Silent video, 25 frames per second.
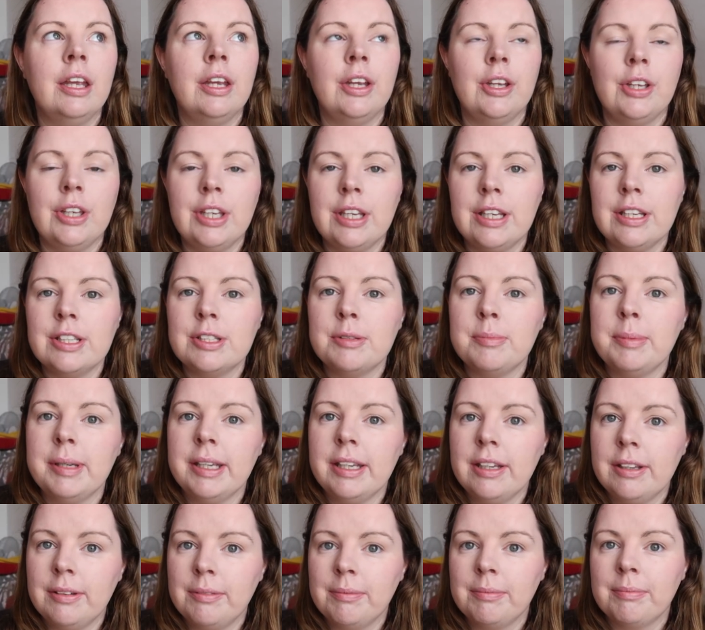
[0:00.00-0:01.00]
you need to
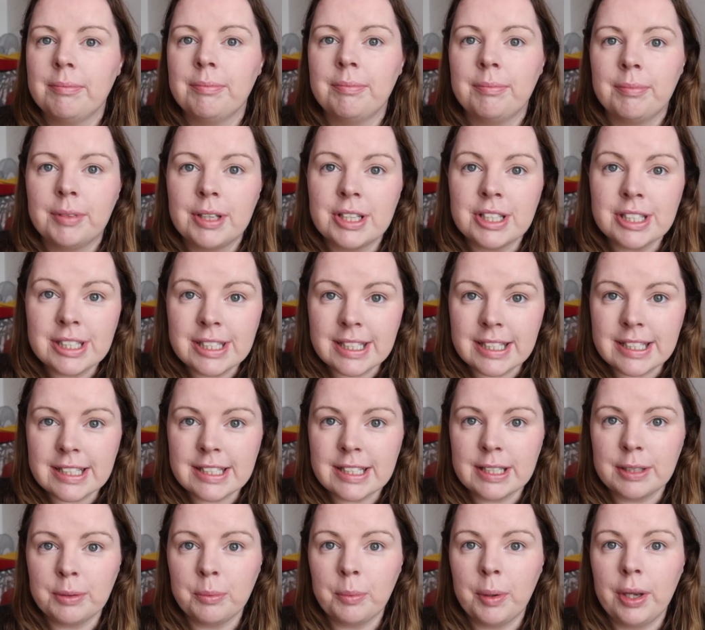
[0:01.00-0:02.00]
be
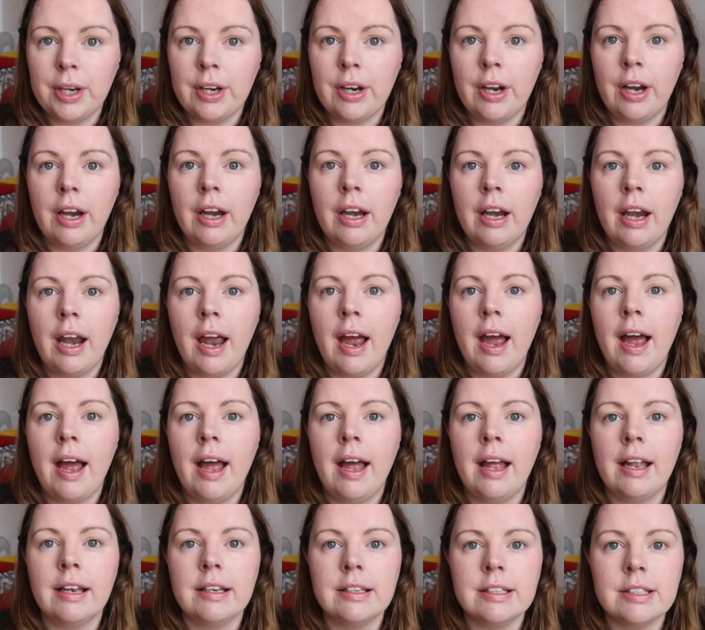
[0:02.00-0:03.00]
consistent with her
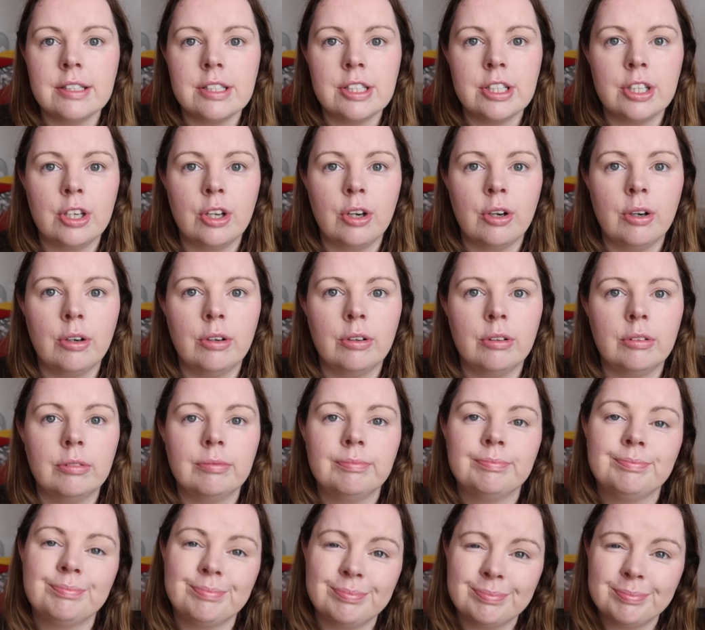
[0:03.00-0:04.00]
and, you know,
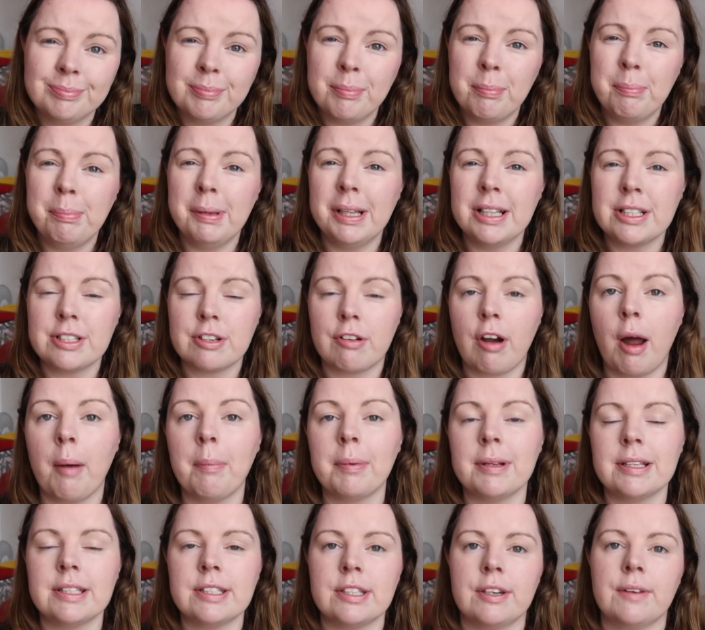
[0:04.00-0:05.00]
build her
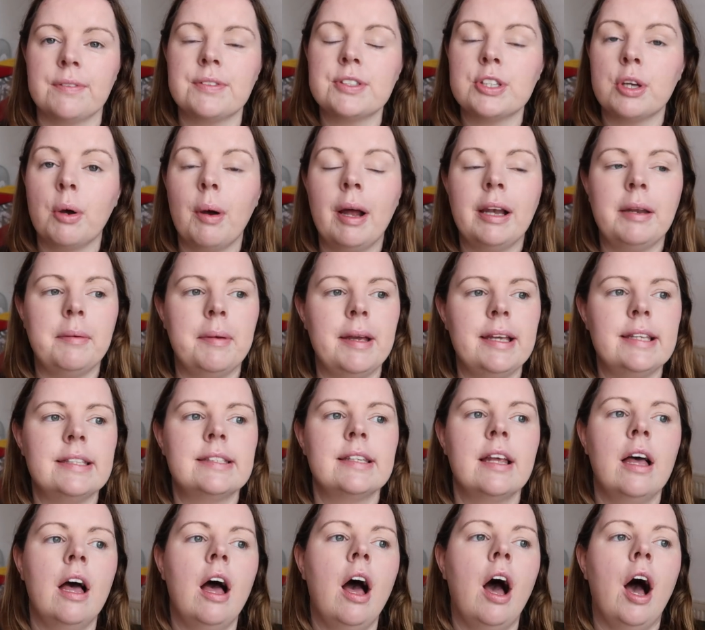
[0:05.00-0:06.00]
up and stuff. So anyways,
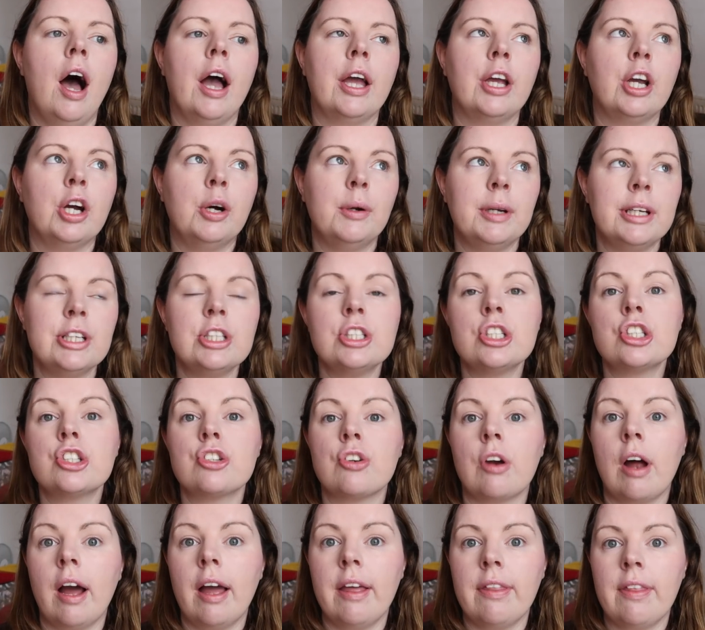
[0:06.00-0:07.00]
I'm going to
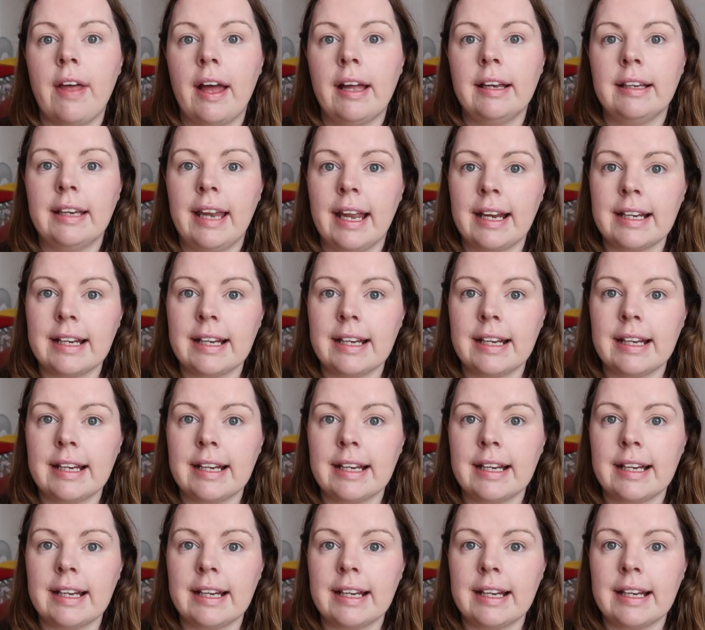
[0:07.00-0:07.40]
try that